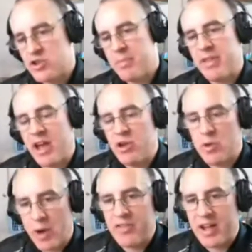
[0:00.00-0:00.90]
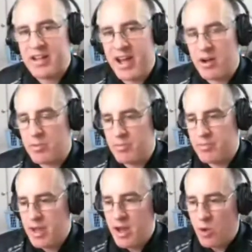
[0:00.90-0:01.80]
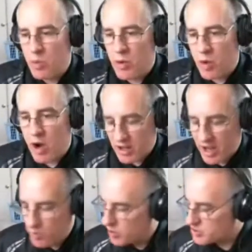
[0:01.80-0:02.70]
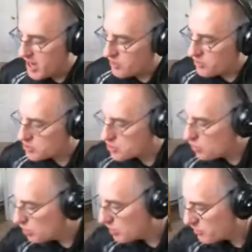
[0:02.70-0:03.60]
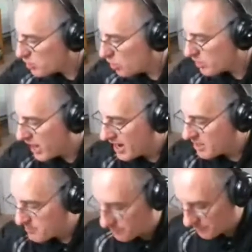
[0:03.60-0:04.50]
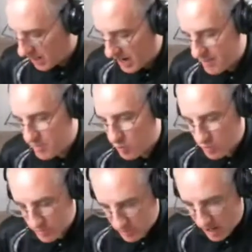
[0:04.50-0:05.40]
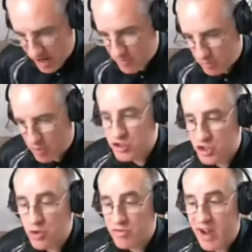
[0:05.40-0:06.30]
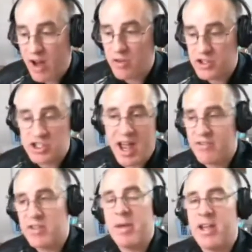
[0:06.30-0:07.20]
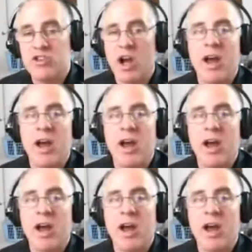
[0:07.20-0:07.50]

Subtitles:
now you would write that down. While I was at the School of the Golgak, I am the person who found the Staff of the Magi.